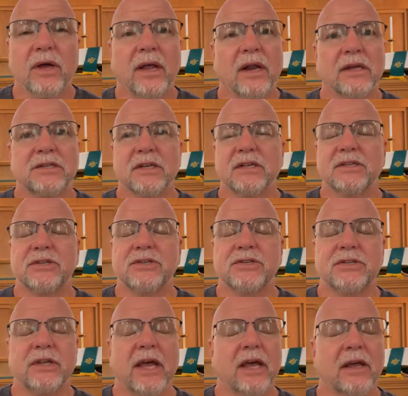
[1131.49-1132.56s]
And I said,
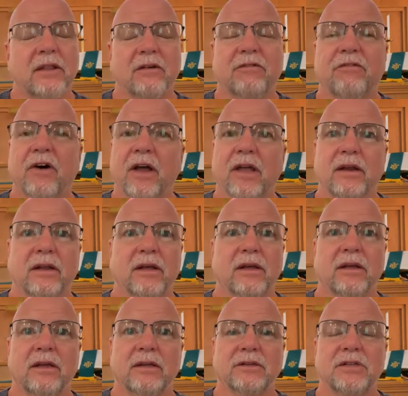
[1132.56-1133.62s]
stay in the fight.
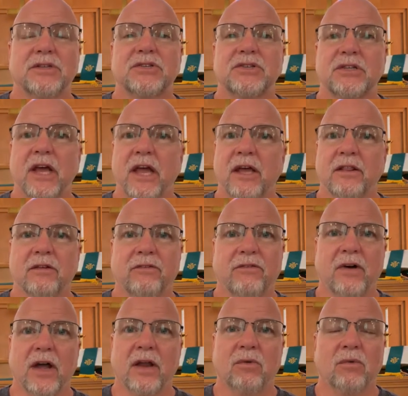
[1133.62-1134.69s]
Just stay in the
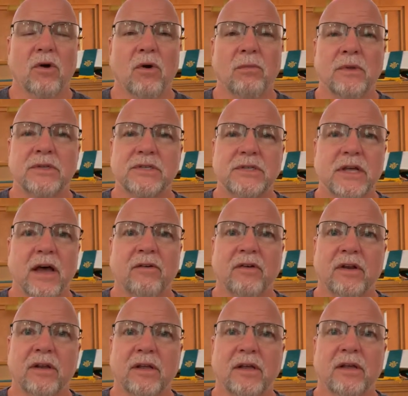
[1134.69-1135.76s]
fight. Romans
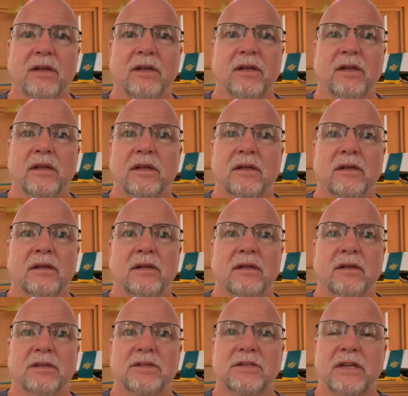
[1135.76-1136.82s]
7,
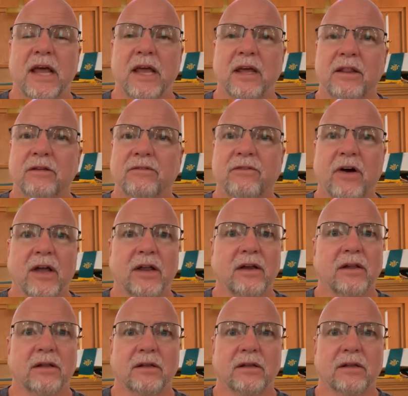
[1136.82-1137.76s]
stay in the fight.